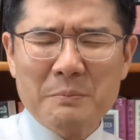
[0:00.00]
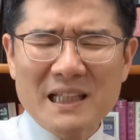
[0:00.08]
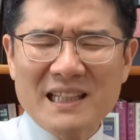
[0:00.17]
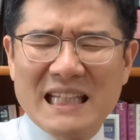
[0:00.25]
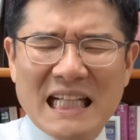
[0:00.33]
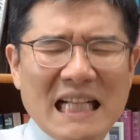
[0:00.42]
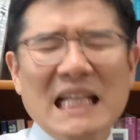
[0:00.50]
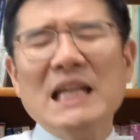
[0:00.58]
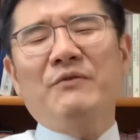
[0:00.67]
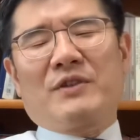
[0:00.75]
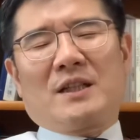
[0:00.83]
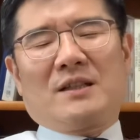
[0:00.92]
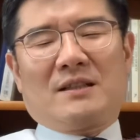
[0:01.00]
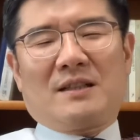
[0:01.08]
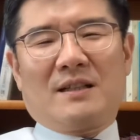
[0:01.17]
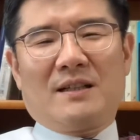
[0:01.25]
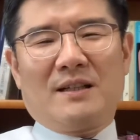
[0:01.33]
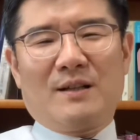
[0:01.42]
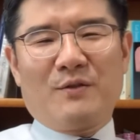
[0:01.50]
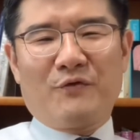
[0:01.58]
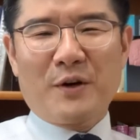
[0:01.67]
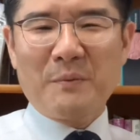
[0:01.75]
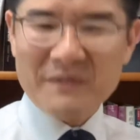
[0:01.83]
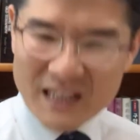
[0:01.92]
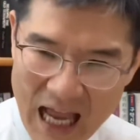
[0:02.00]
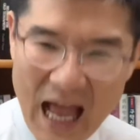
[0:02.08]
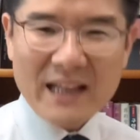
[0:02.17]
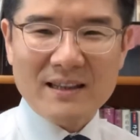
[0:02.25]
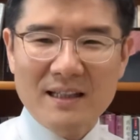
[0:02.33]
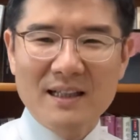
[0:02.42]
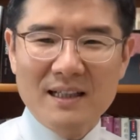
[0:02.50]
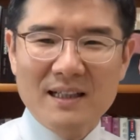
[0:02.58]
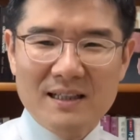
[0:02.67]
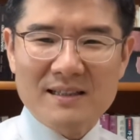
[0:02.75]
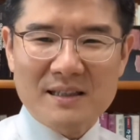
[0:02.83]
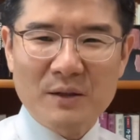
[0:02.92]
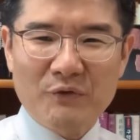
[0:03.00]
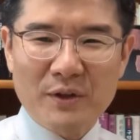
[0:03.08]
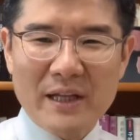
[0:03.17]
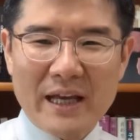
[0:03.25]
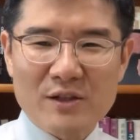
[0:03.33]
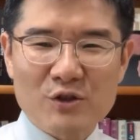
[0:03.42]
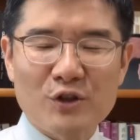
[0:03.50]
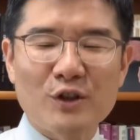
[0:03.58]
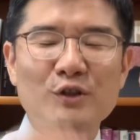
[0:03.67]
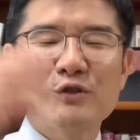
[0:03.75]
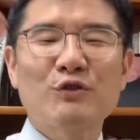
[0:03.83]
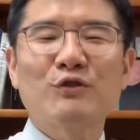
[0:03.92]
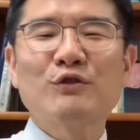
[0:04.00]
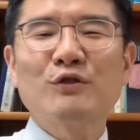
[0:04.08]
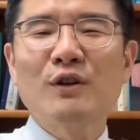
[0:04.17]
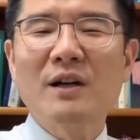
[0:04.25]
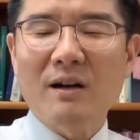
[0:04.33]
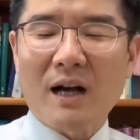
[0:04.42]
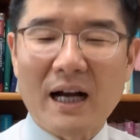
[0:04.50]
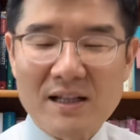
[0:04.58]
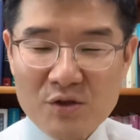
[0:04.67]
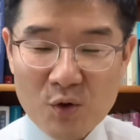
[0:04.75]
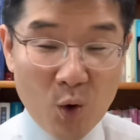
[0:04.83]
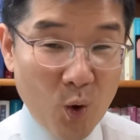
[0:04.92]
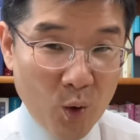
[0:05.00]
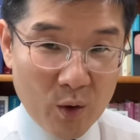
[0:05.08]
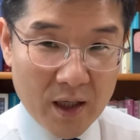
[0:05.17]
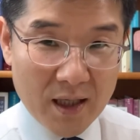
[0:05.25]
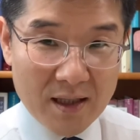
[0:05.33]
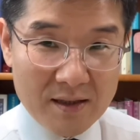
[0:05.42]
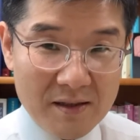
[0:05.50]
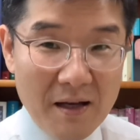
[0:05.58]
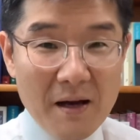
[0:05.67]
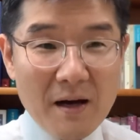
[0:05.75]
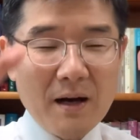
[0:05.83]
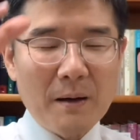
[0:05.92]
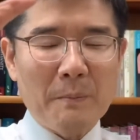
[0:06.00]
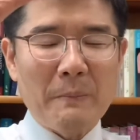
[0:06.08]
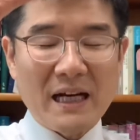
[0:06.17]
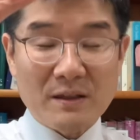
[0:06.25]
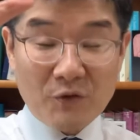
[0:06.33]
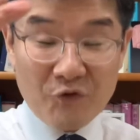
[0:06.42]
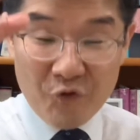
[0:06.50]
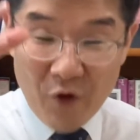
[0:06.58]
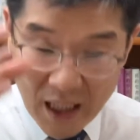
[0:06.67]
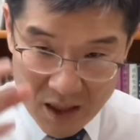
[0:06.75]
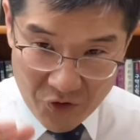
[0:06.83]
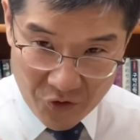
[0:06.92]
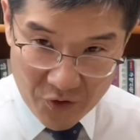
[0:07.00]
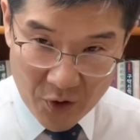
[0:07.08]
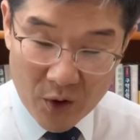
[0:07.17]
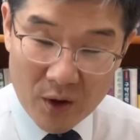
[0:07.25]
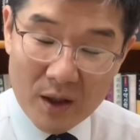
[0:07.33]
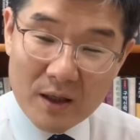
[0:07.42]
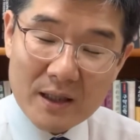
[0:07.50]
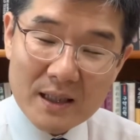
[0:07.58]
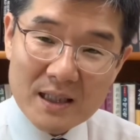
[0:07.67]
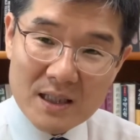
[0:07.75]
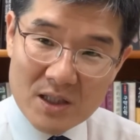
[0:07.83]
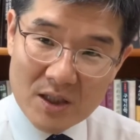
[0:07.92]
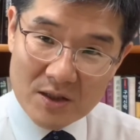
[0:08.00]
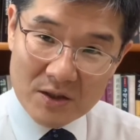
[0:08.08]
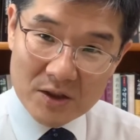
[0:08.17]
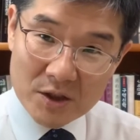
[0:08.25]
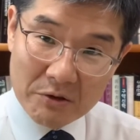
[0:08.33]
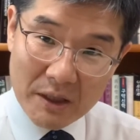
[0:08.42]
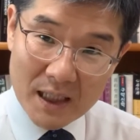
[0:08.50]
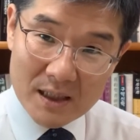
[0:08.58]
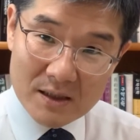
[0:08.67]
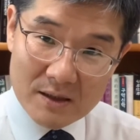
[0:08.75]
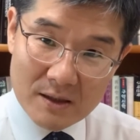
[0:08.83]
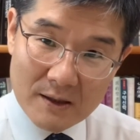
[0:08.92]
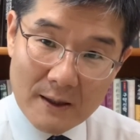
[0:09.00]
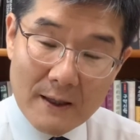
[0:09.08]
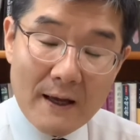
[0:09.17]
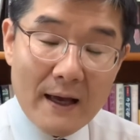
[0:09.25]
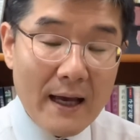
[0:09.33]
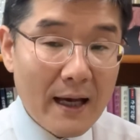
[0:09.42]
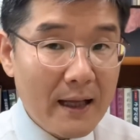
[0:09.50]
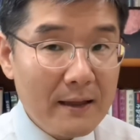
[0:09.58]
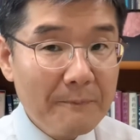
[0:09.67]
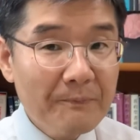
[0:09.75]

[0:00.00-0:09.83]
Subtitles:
delivered from that sinful nature to God's holiness by the faith in Jesus Christ. And